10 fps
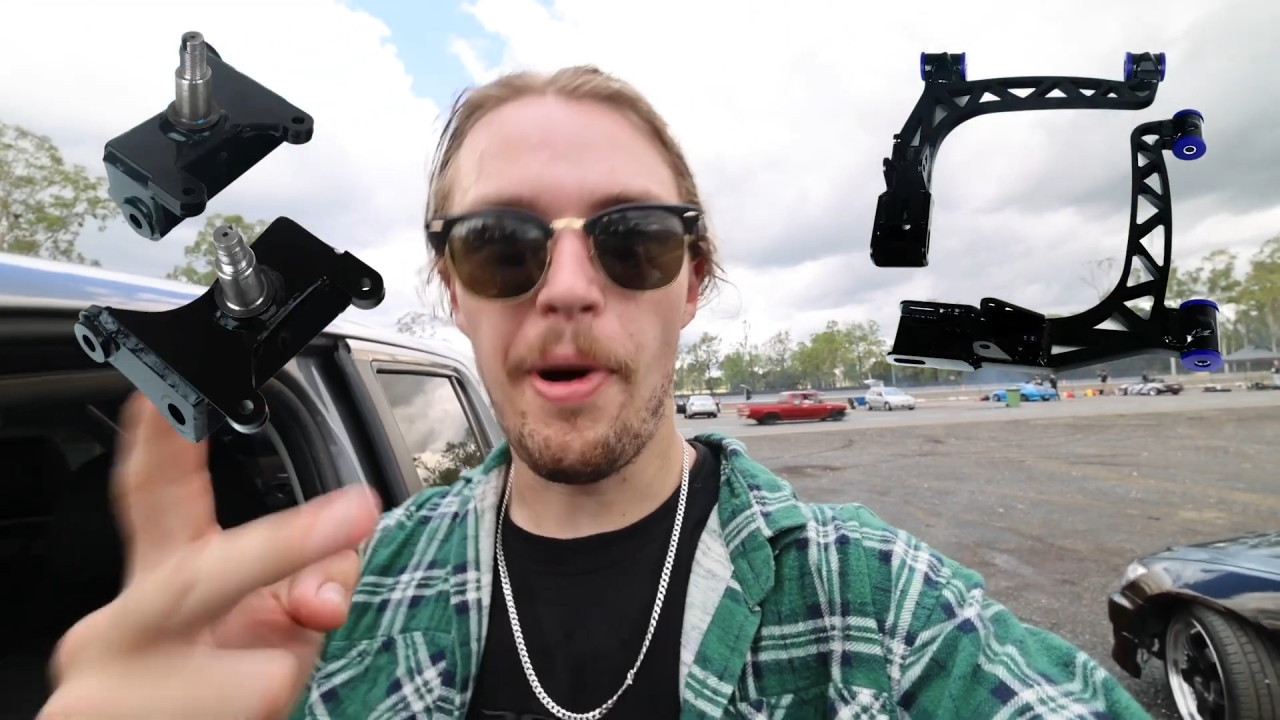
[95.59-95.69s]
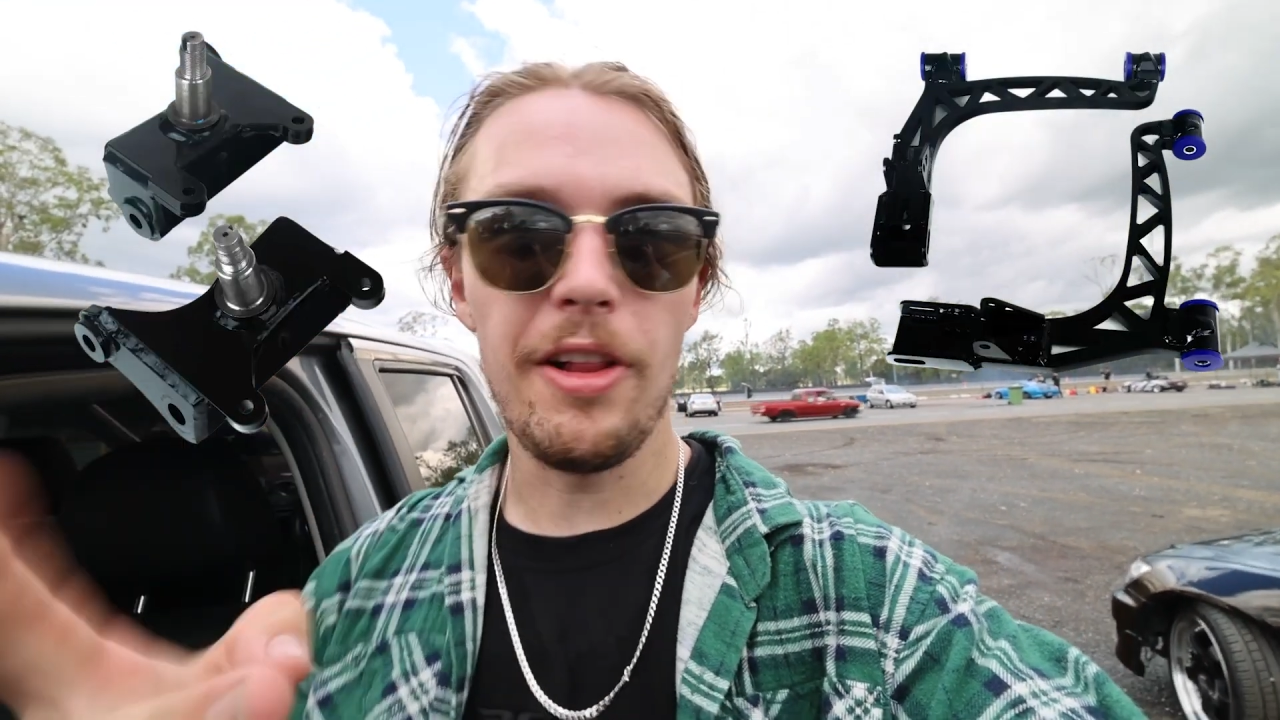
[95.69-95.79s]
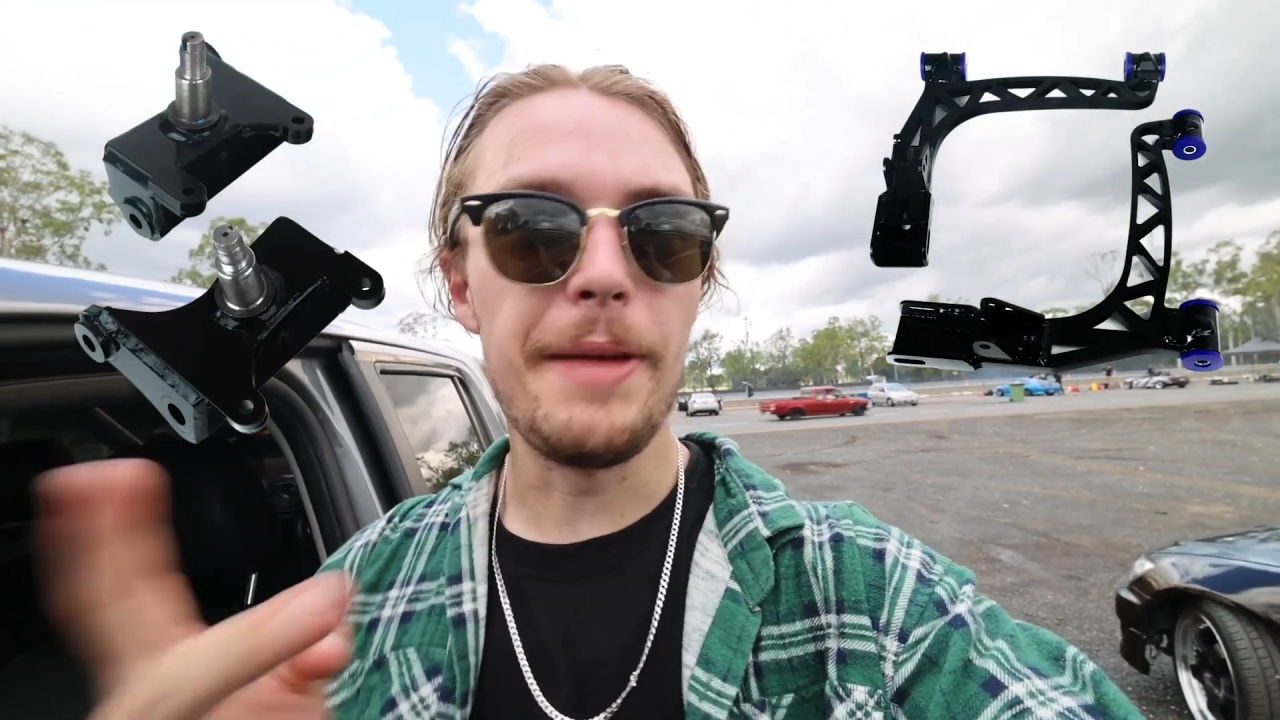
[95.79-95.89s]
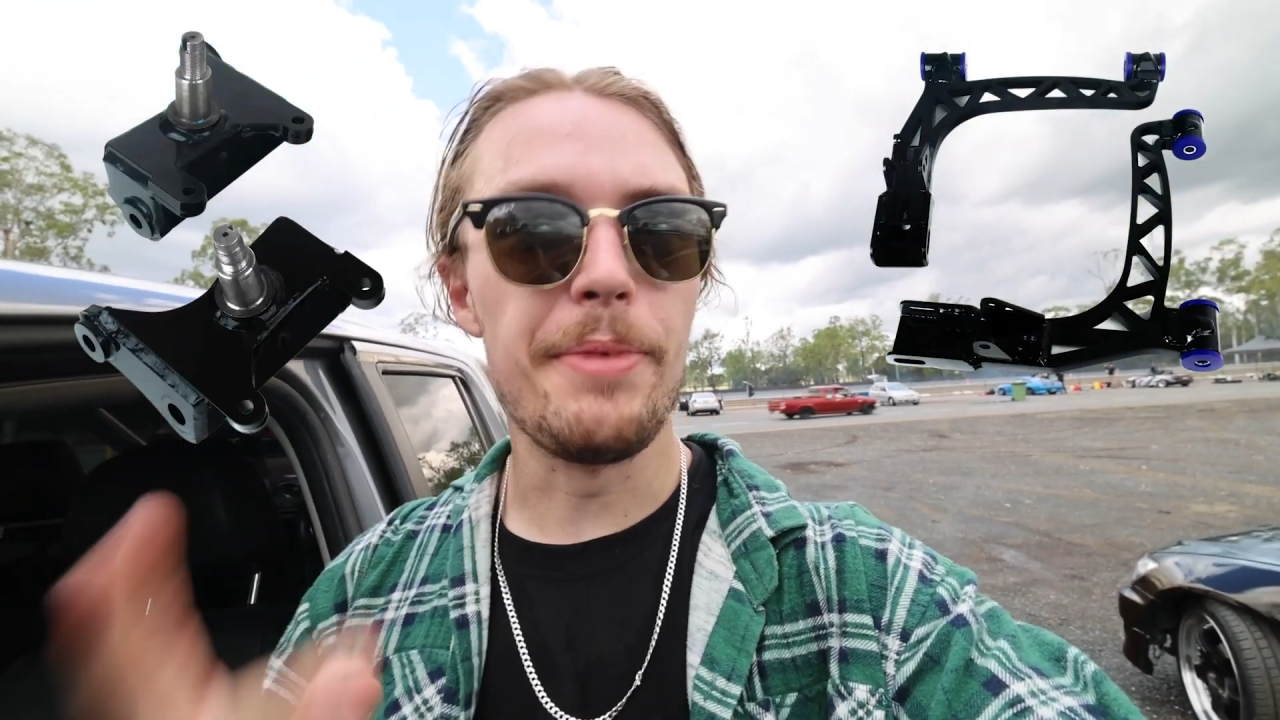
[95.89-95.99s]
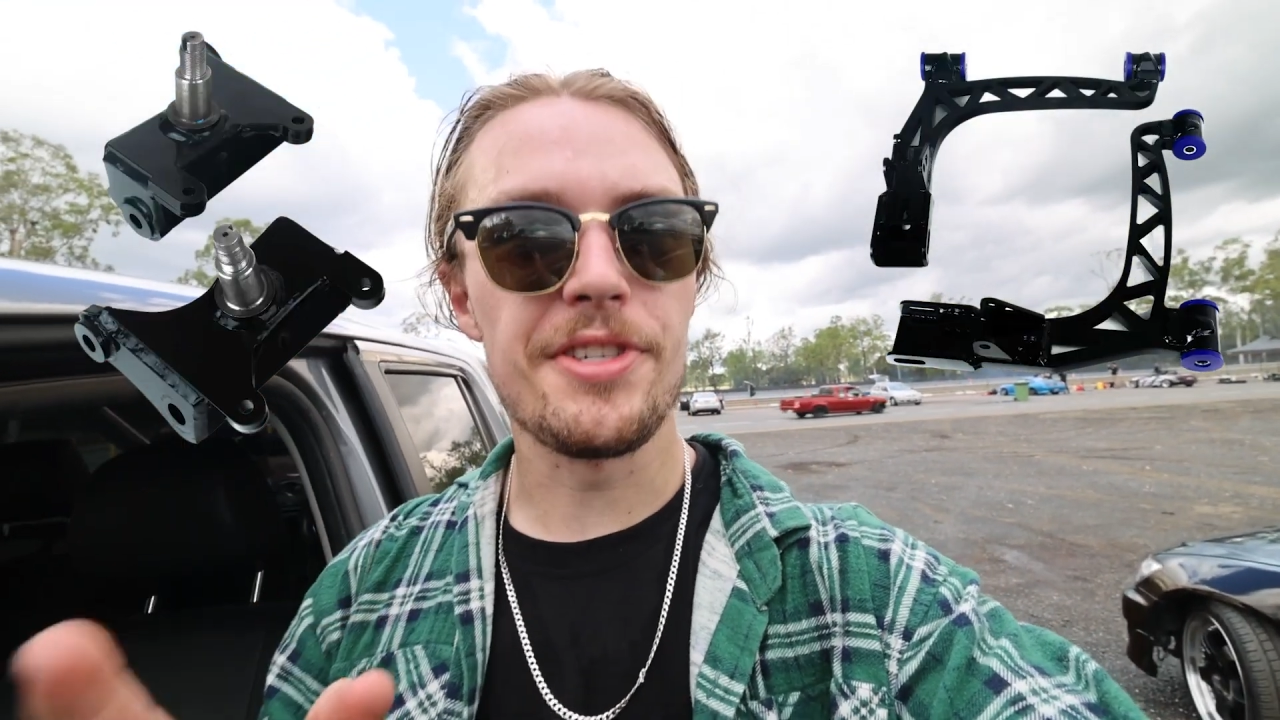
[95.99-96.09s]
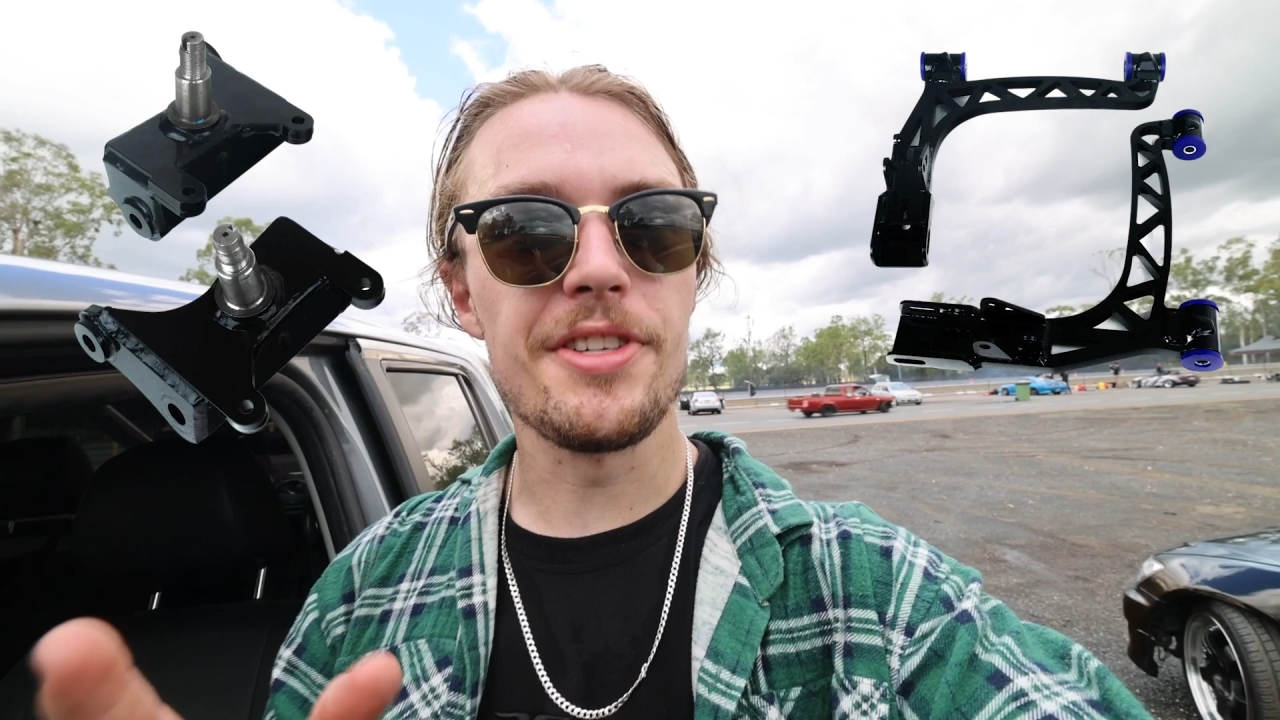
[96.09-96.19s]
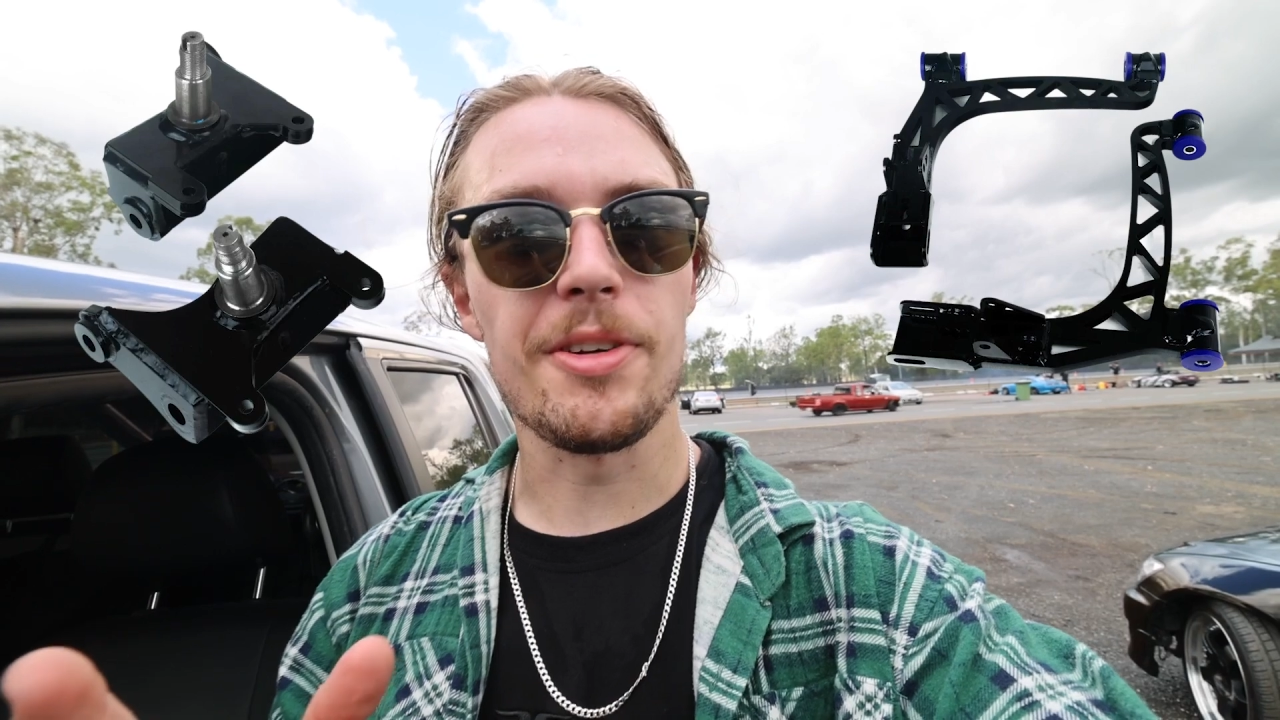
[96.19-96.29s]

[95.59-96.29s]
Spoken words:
poly bushes